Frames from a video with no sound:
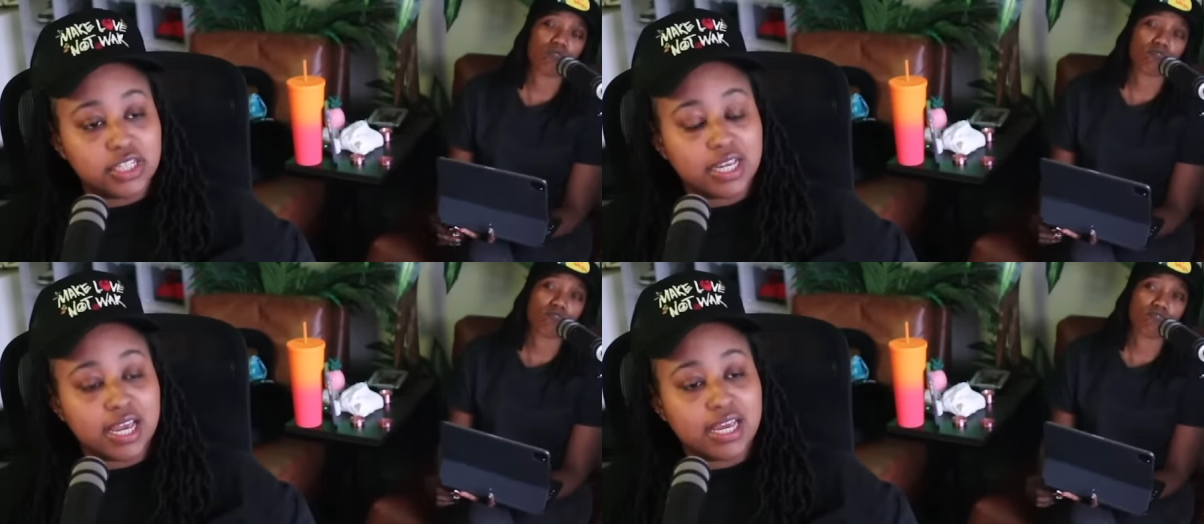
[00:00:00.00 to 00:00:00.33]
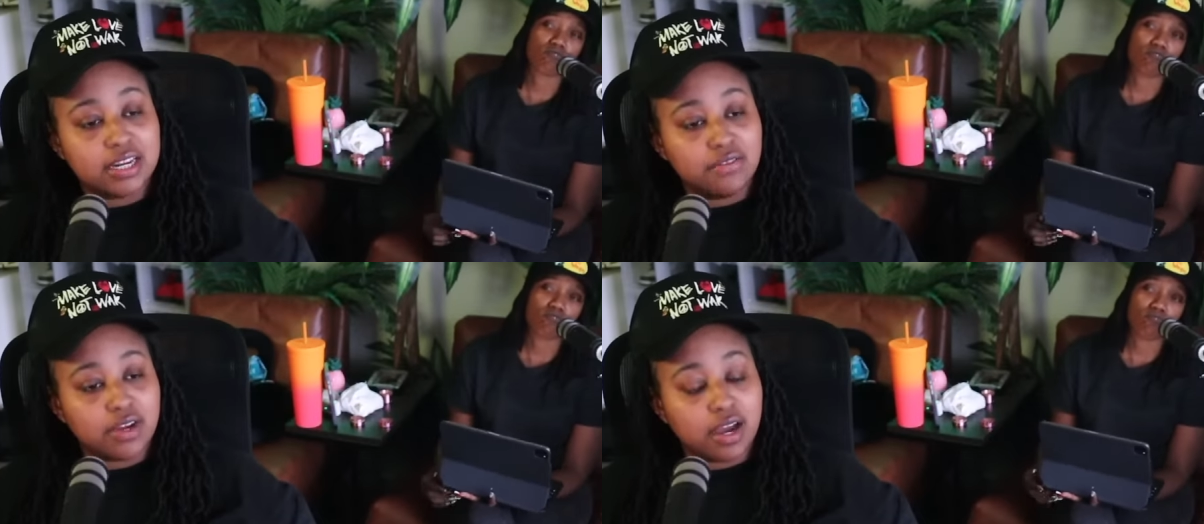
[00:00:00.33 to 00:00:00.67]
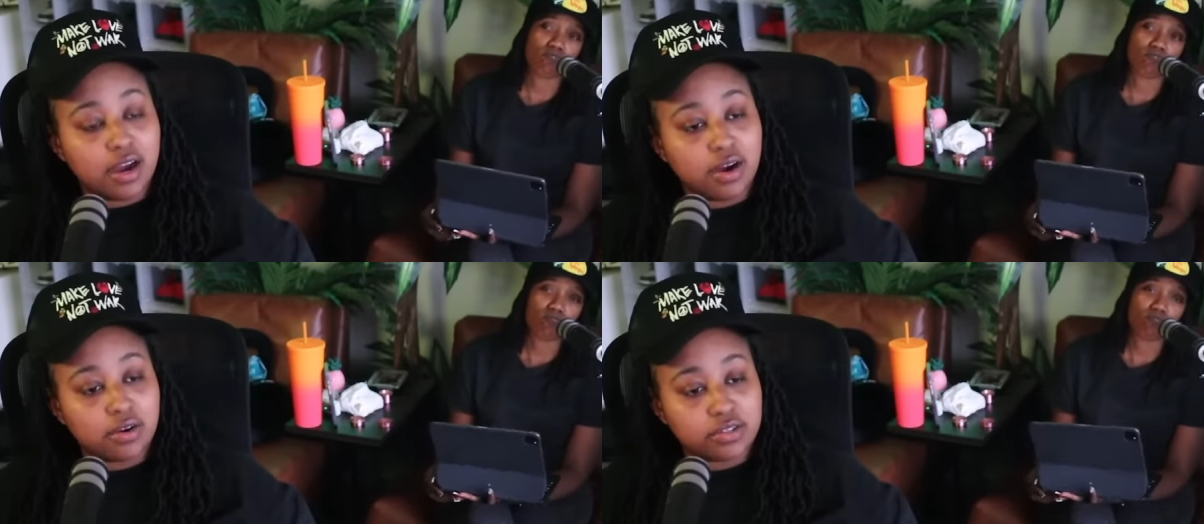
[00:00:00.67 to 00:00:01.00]
Speaker 1: can't even
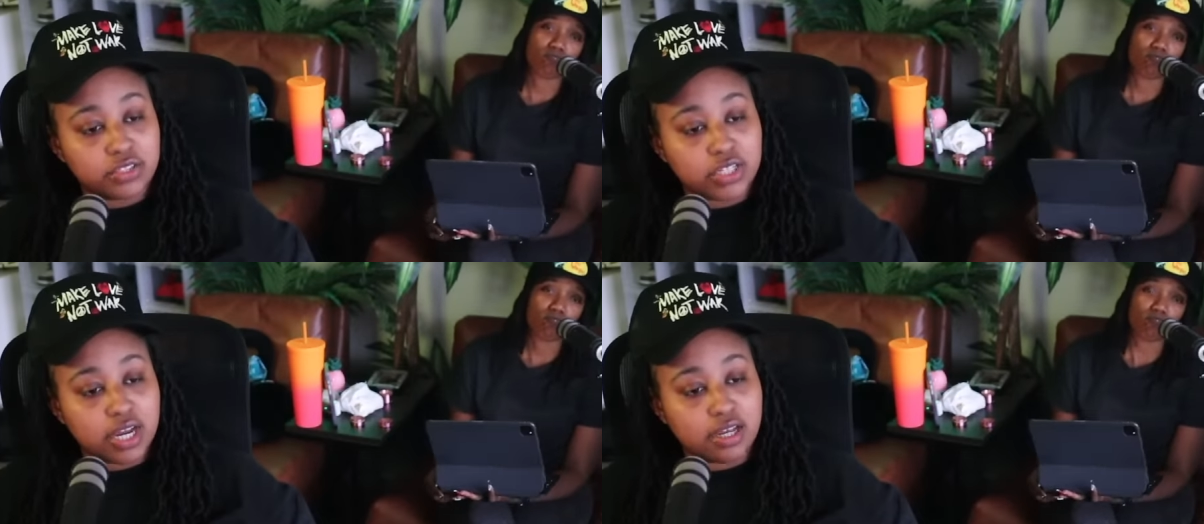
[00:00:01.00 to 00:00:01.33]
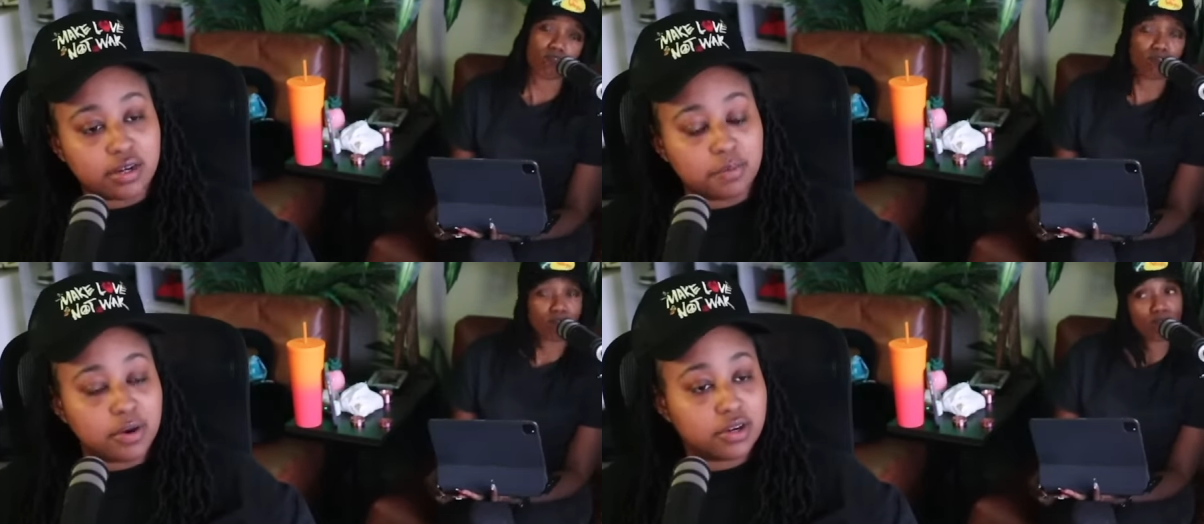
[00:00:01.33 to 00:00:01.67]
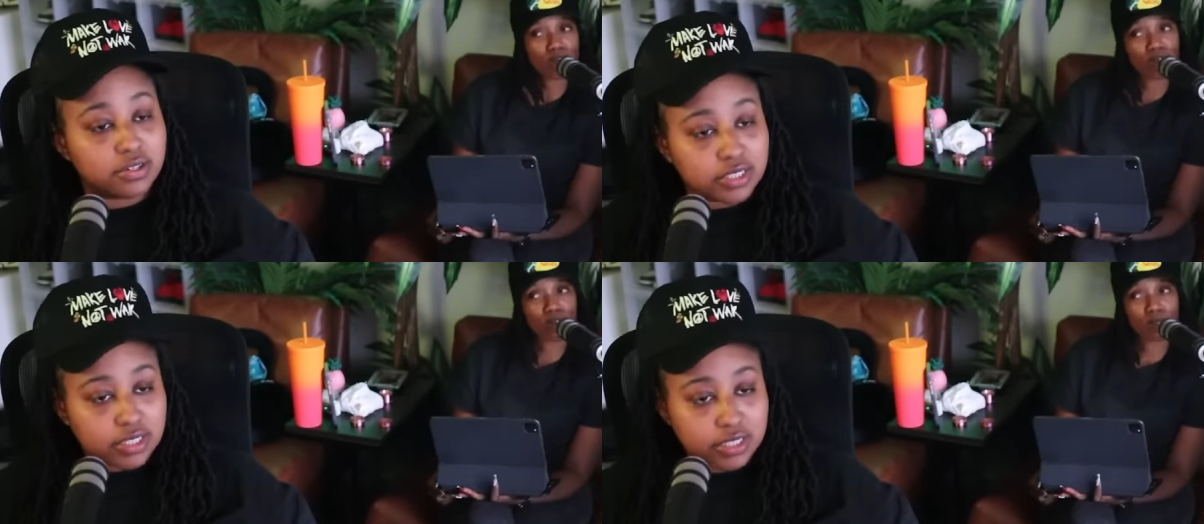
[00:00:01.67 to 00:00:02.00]
call Chrisean a
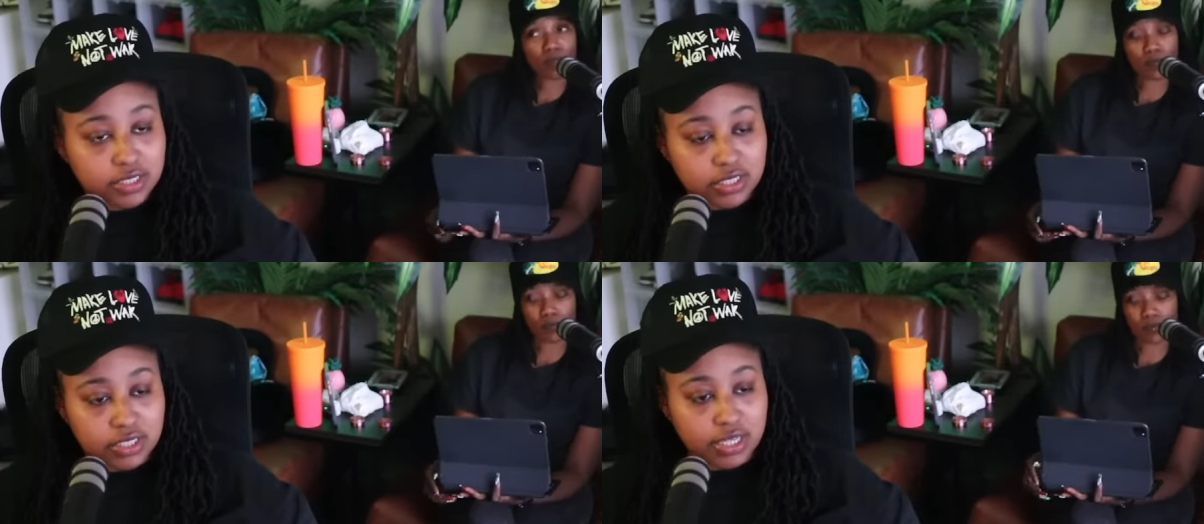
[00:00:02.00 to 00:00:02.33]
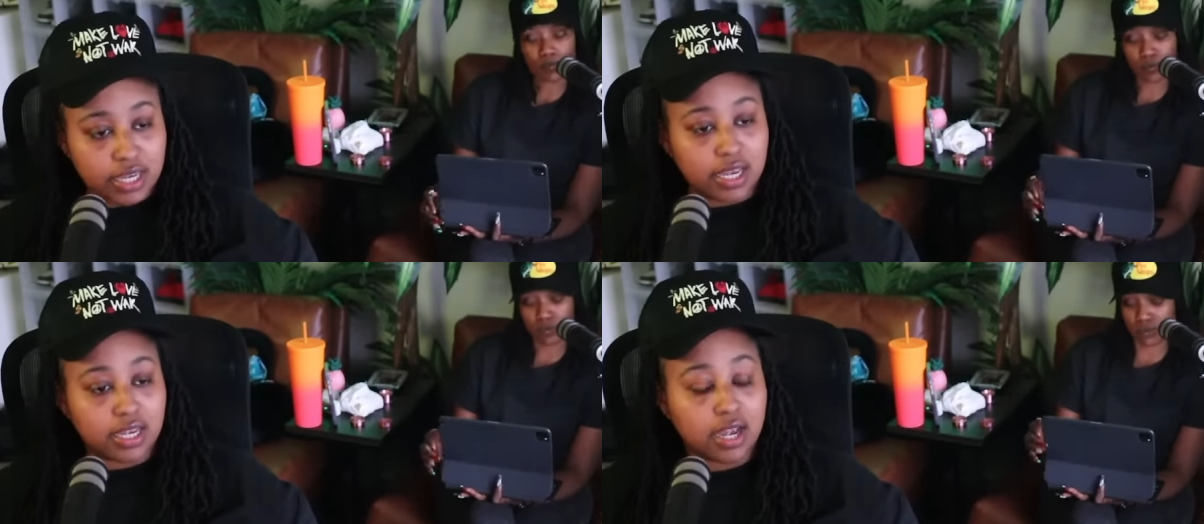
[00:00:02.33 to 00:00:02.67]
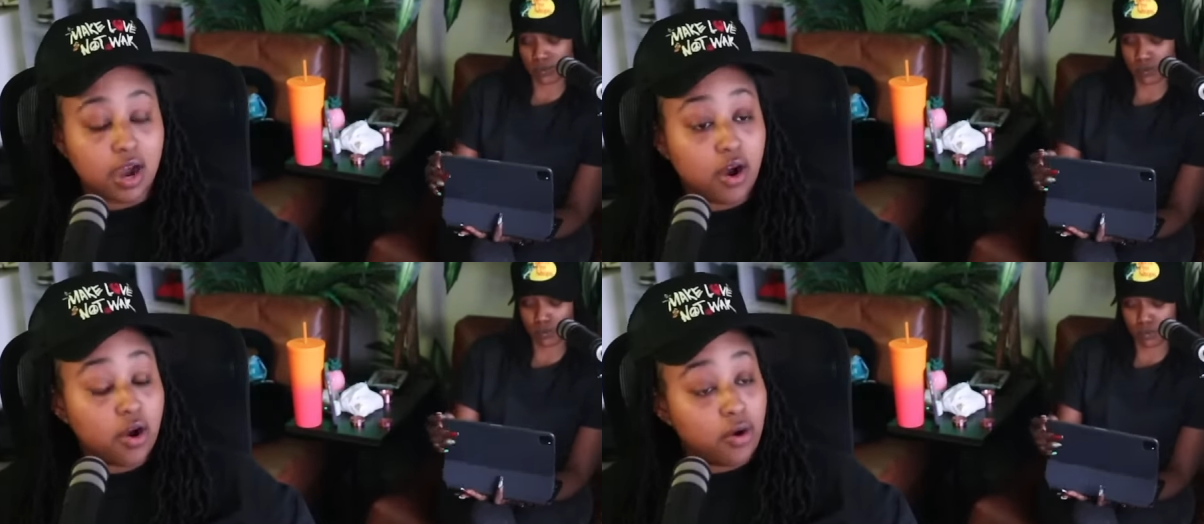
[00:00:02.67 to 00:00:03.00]
person. She can't
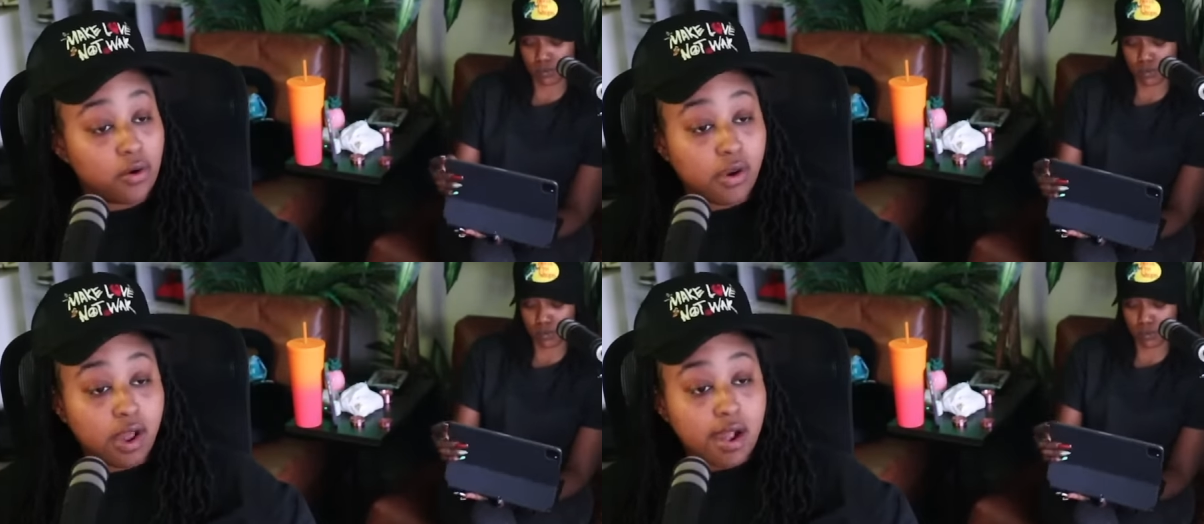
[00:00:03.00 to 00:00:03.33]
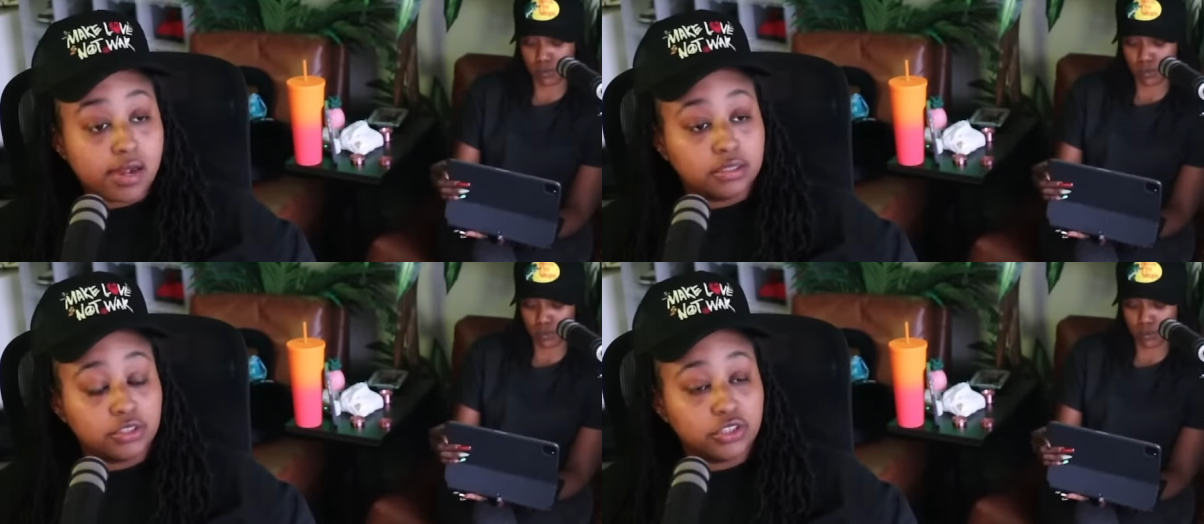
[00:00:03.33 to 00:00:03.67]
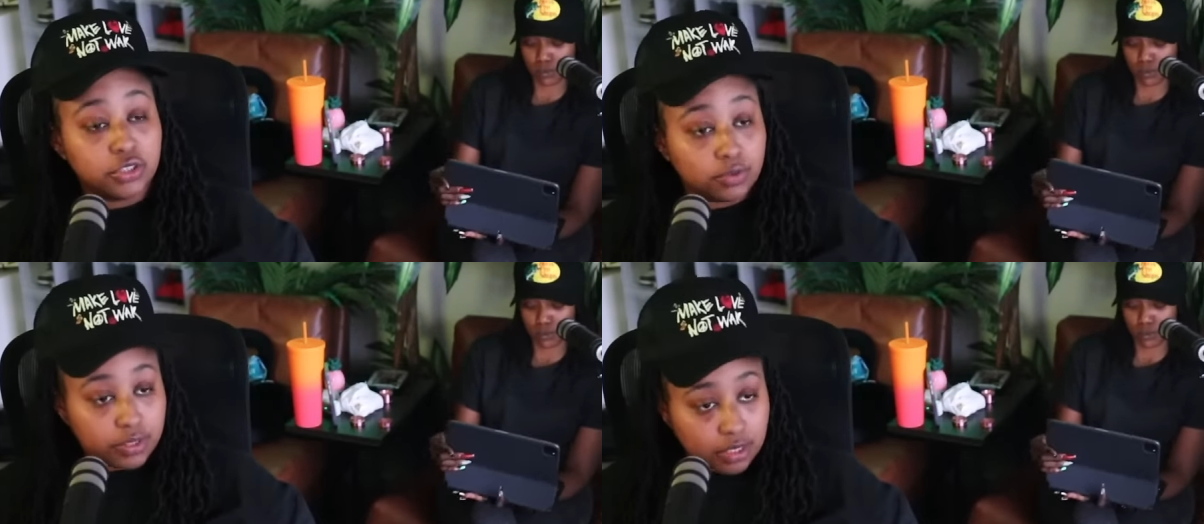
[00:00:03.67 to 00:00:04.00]
call
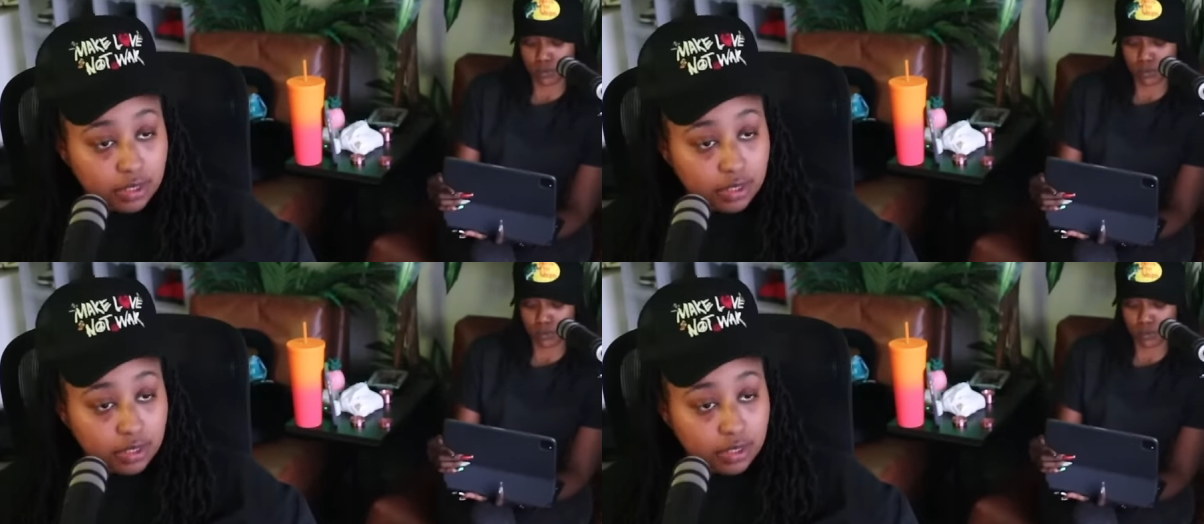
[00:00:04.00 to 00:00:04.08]
Junior a